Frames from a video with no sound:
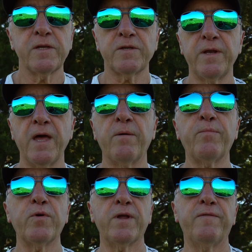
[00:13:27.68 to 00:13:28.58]
So now I
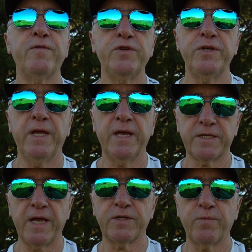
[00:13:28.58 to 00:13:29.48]
bought a Fuji
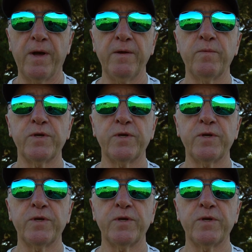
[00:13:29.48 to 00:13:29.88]
X-H1,